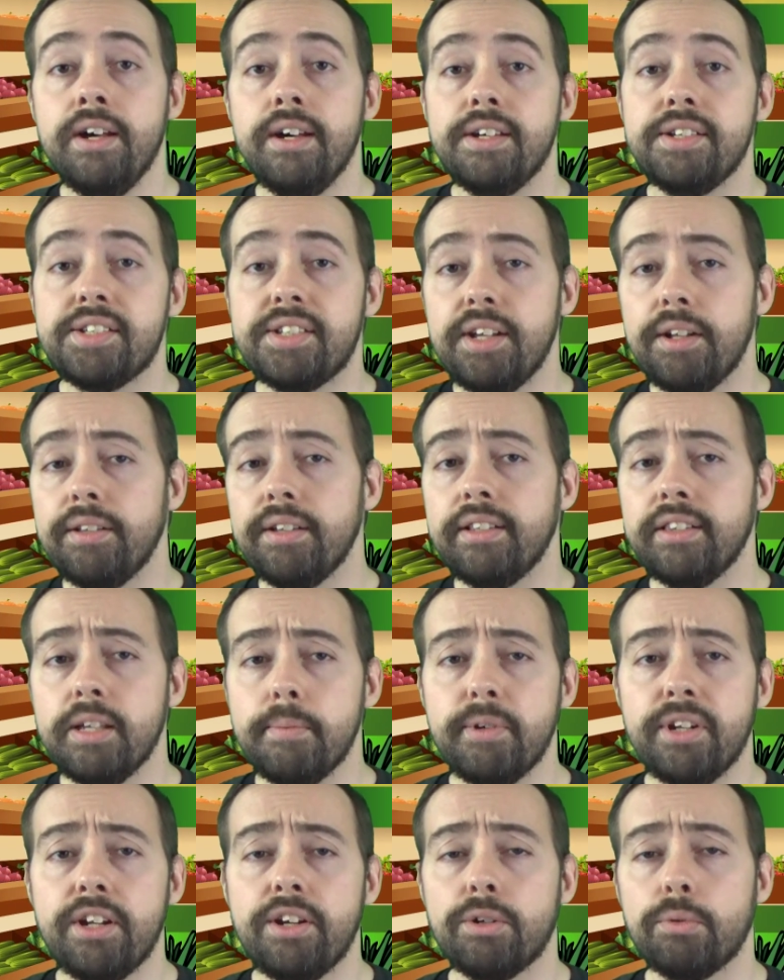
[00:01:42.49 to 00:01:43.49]
Still, in
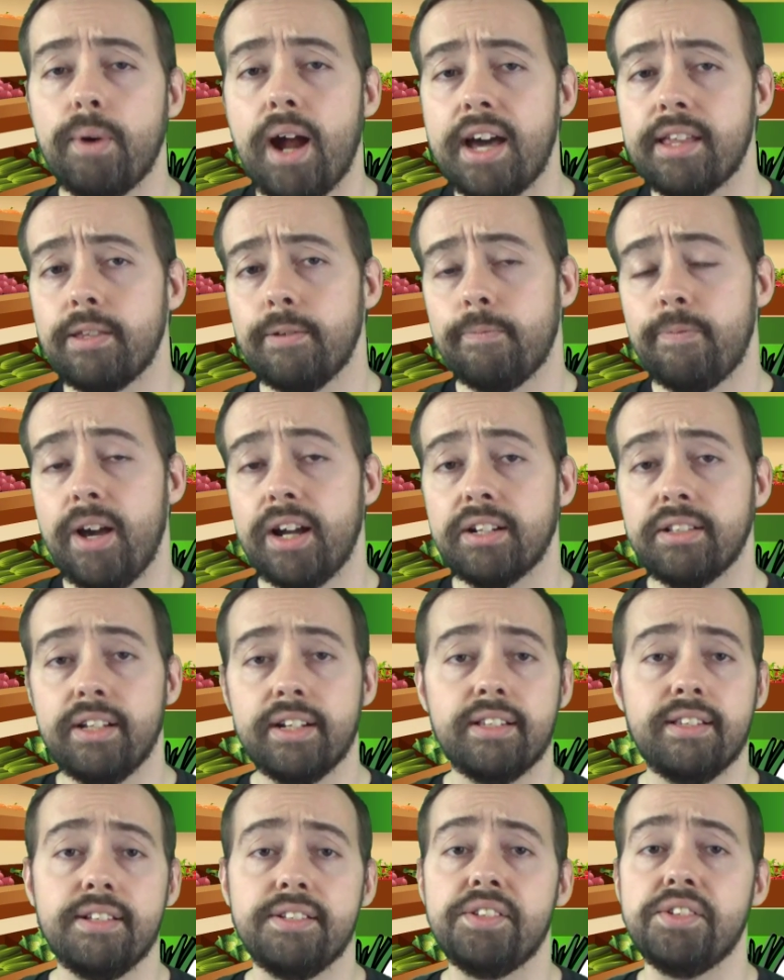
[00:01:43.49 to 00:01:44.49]
limited, a Wrath effect
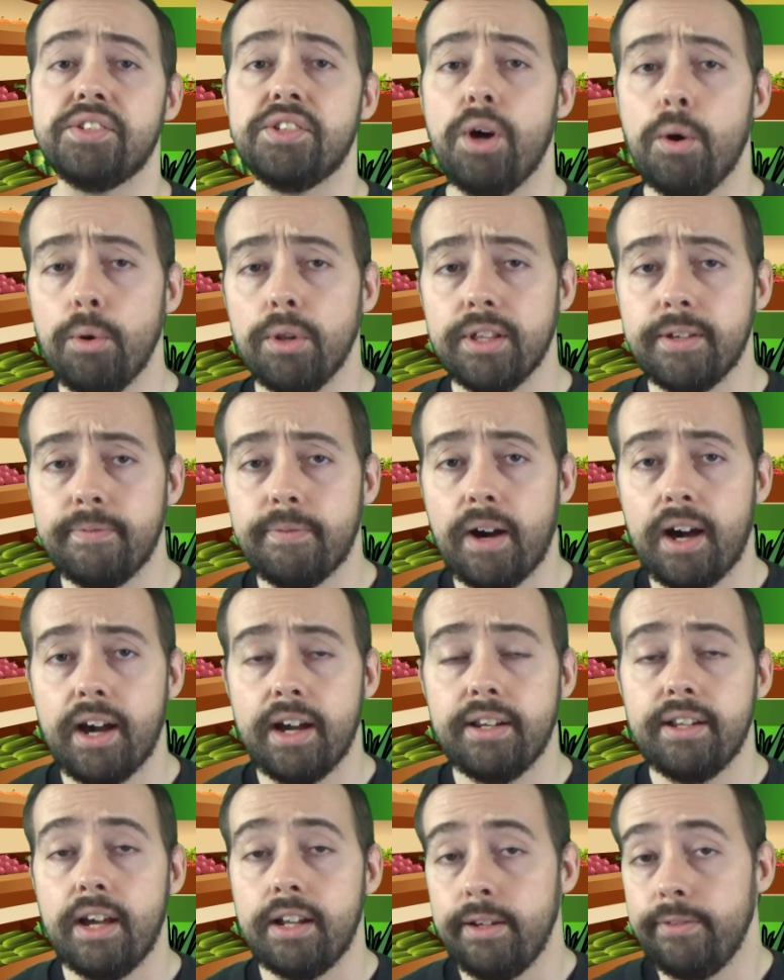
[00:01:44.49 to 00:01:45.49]
like this is totally
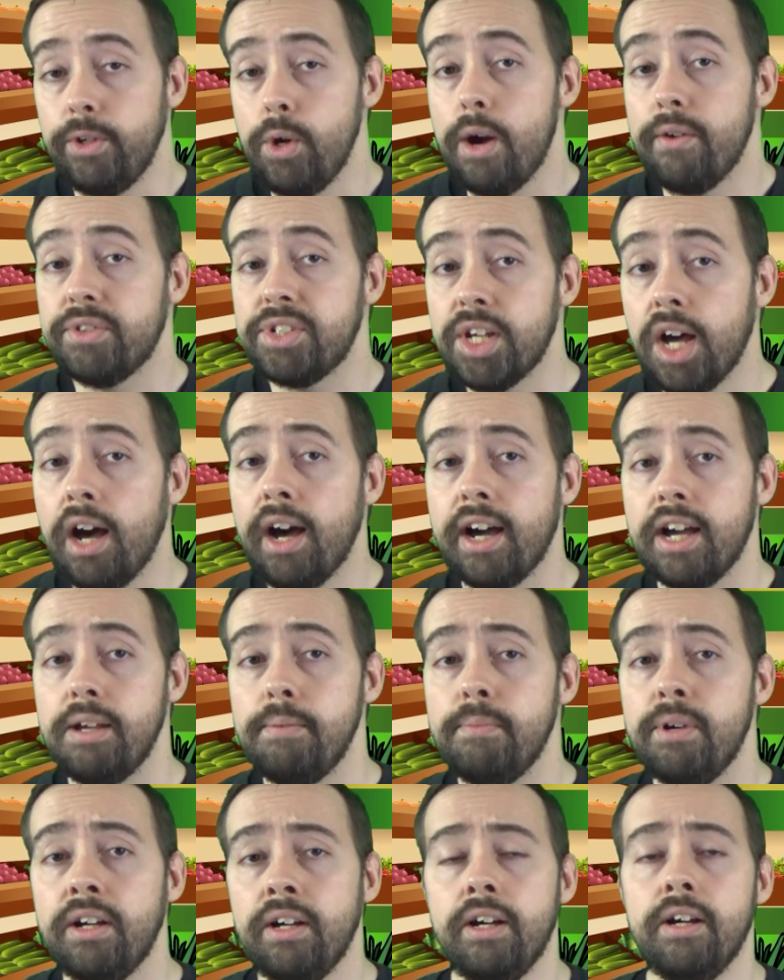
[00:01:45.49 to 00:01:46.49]
fine, and if you have
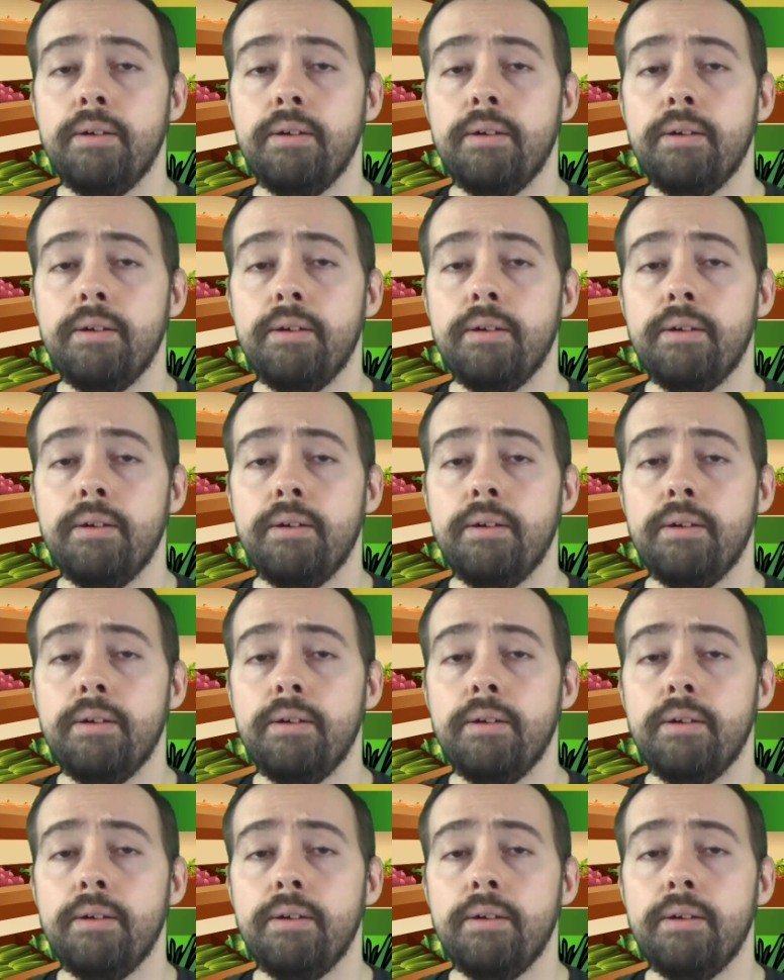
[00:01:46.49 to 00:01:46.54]
time,